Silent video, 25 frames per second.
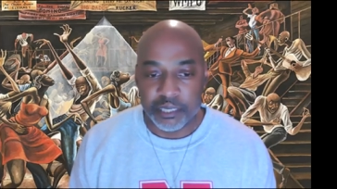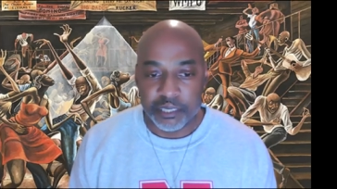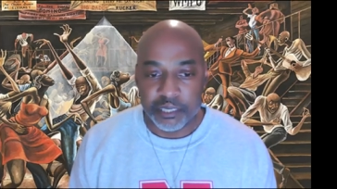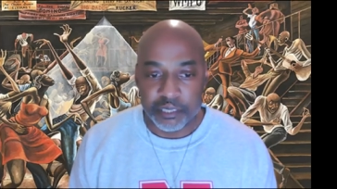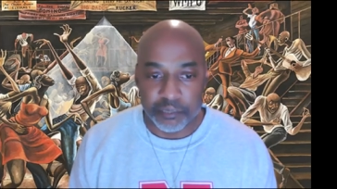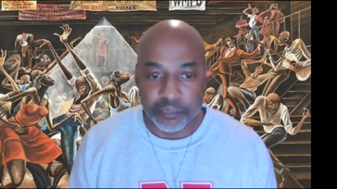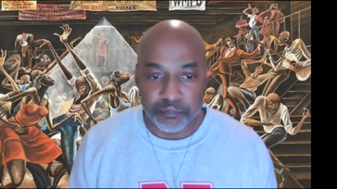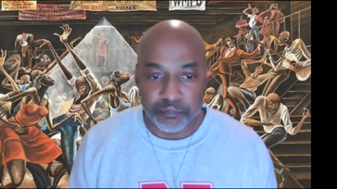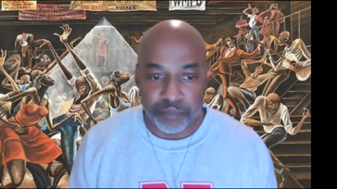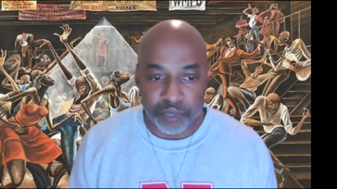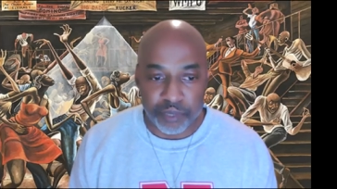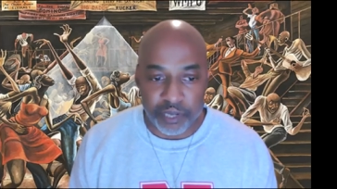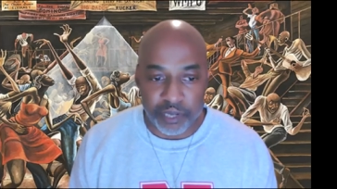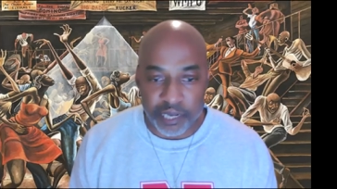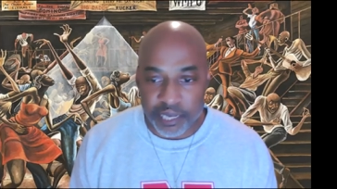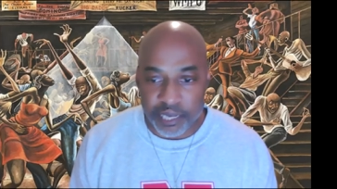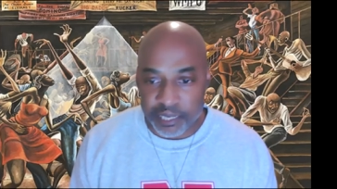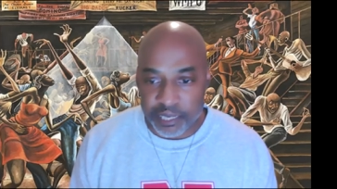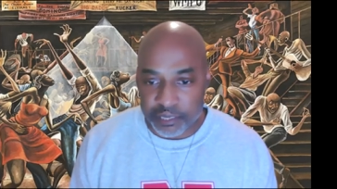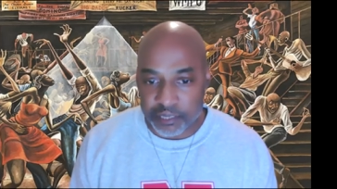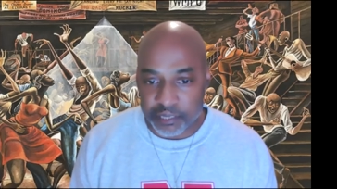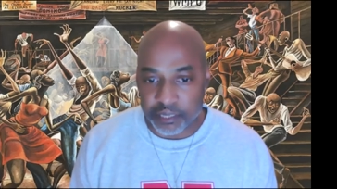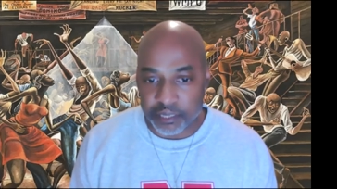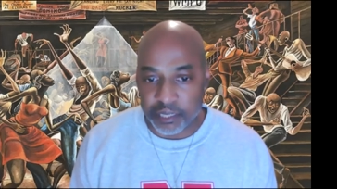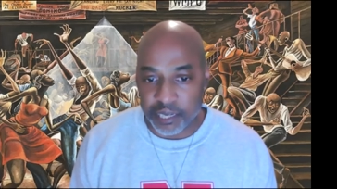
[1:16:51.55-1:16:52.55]
to put our
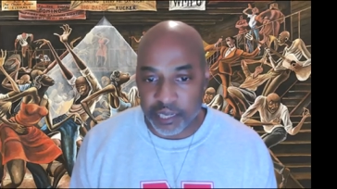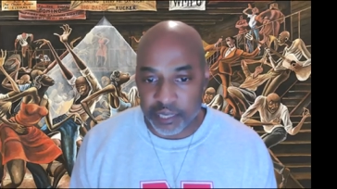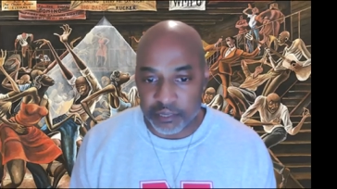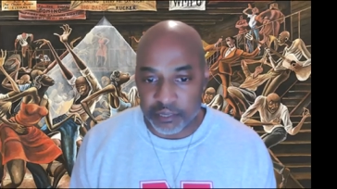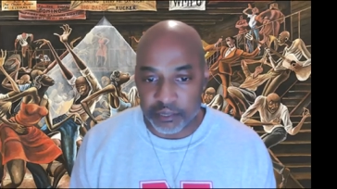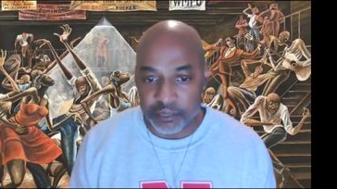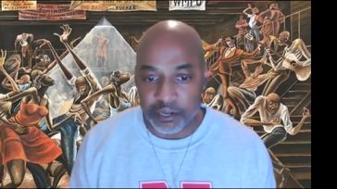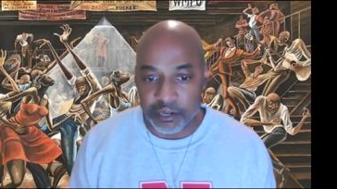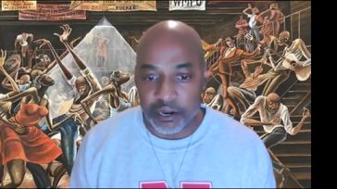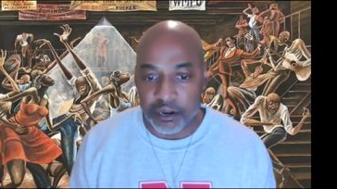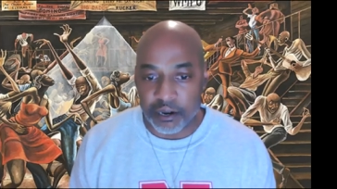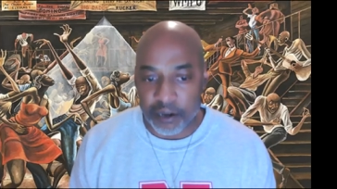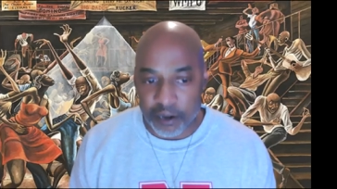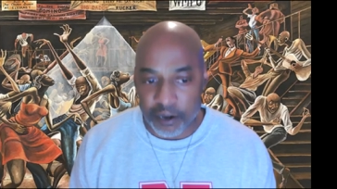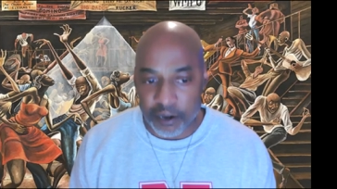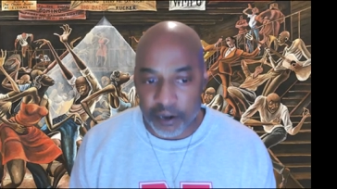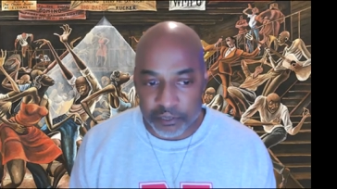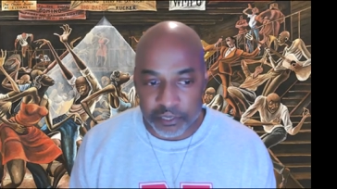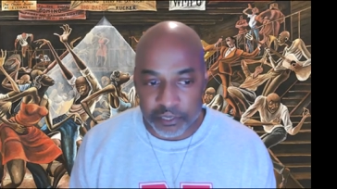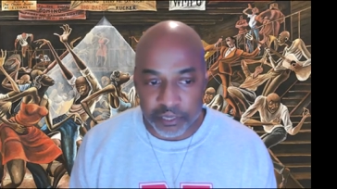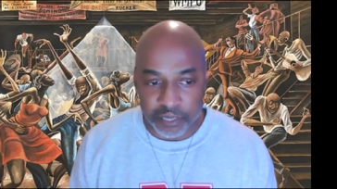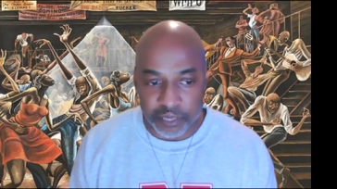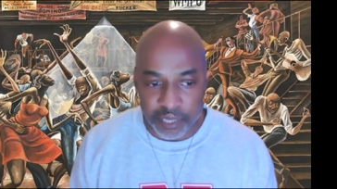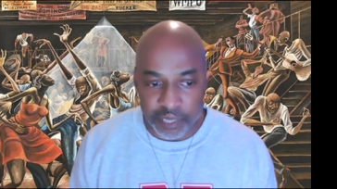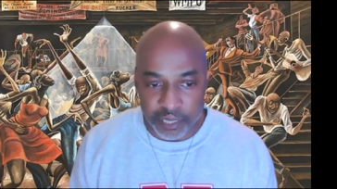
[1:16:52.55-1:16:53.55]
heads together, our
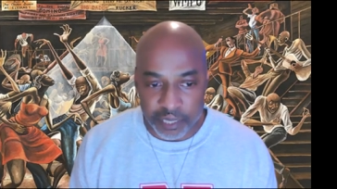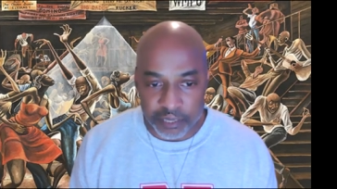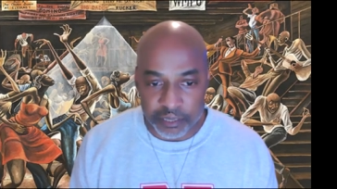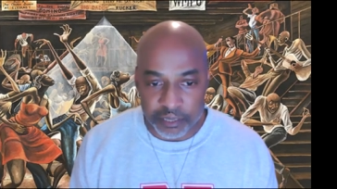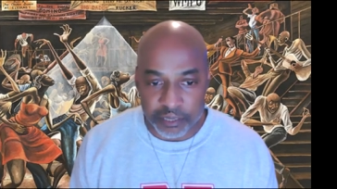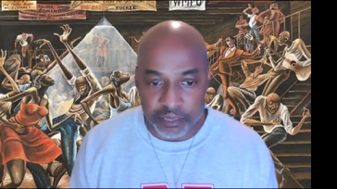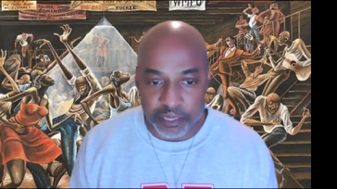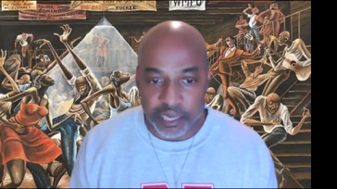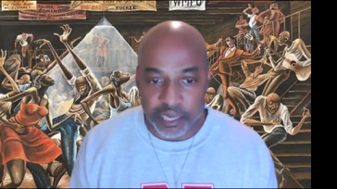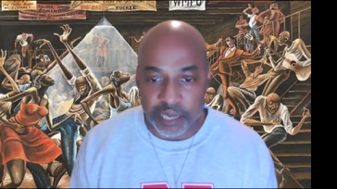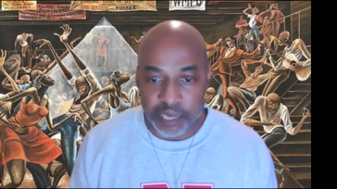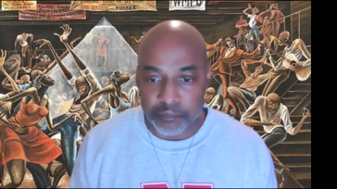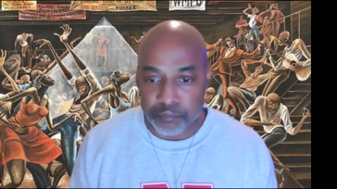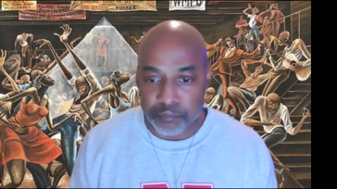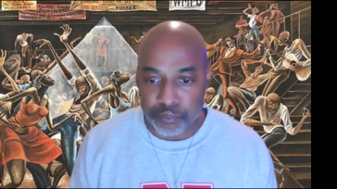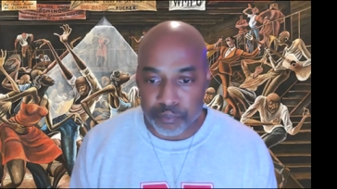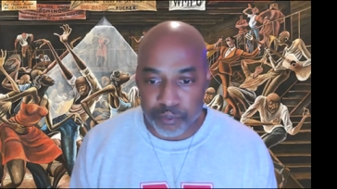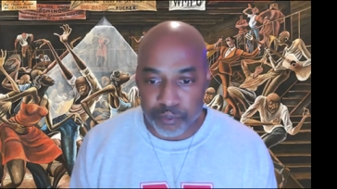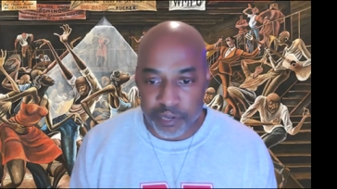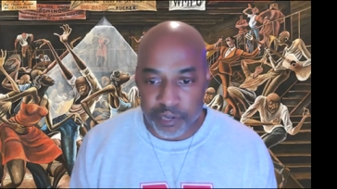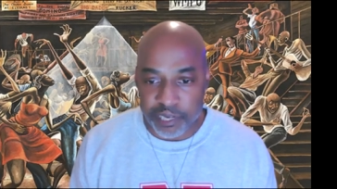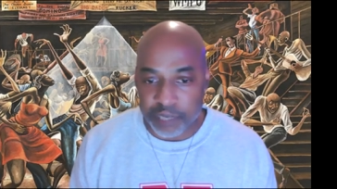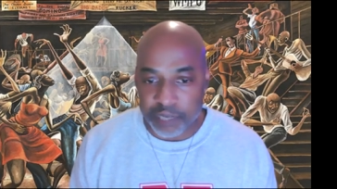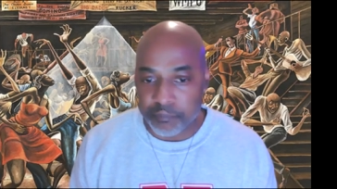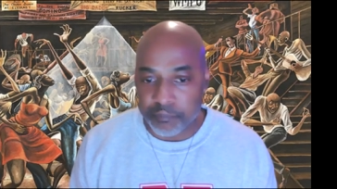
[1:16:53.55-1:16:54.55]
hearts together, and
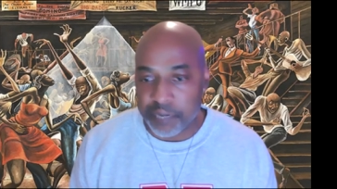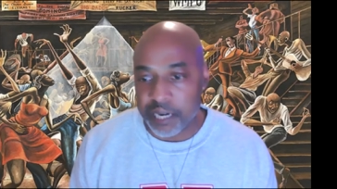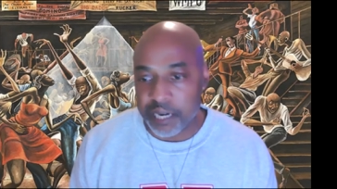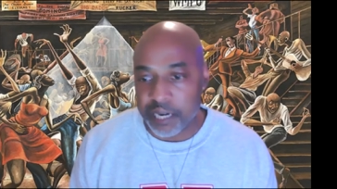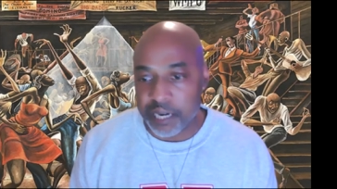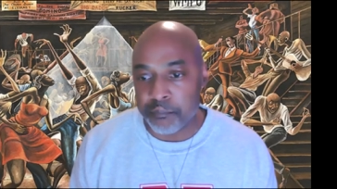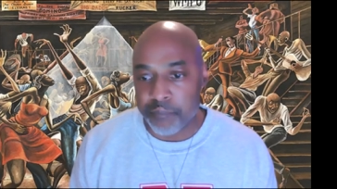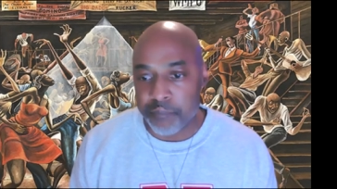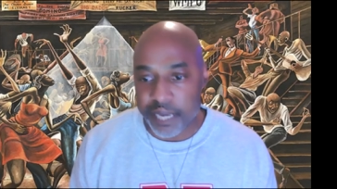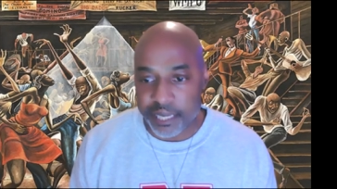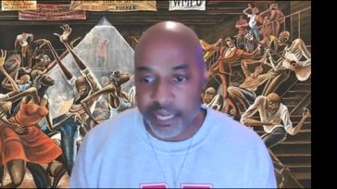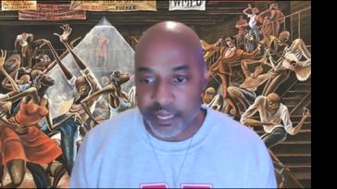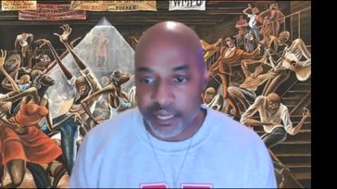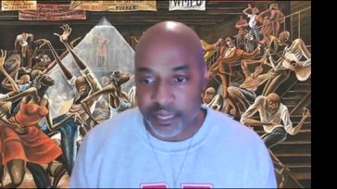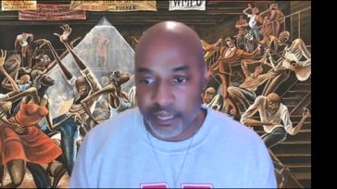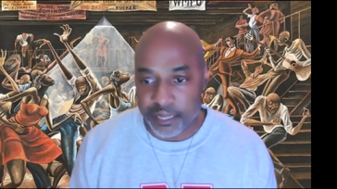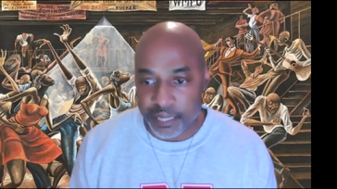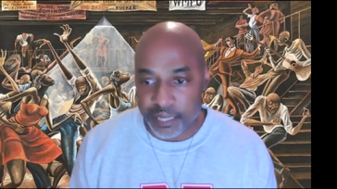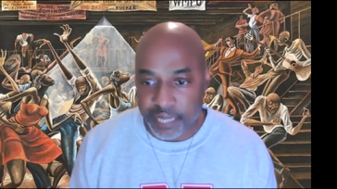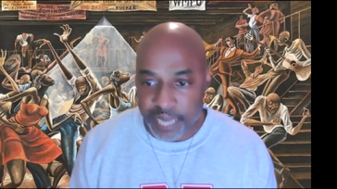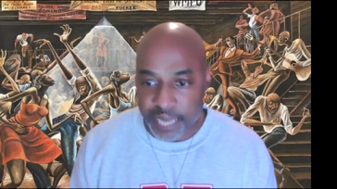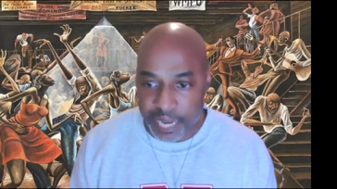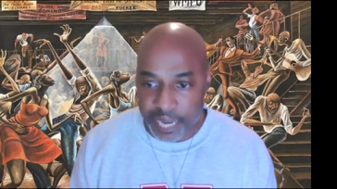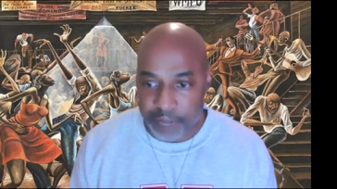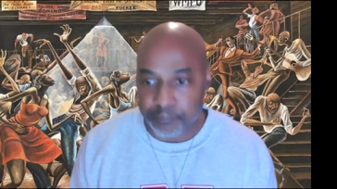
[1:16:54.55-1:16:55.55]
pray about making
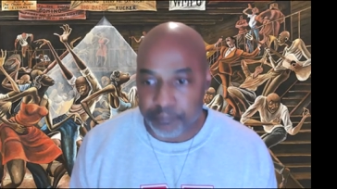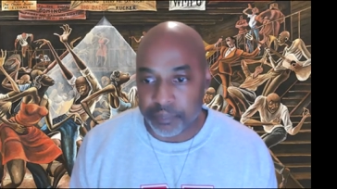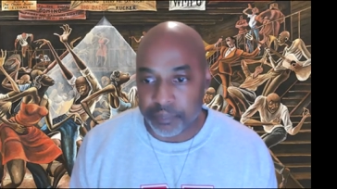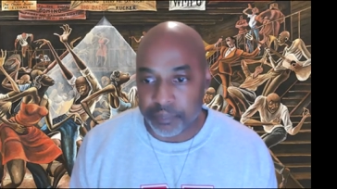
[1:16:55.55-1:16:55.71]
it happen.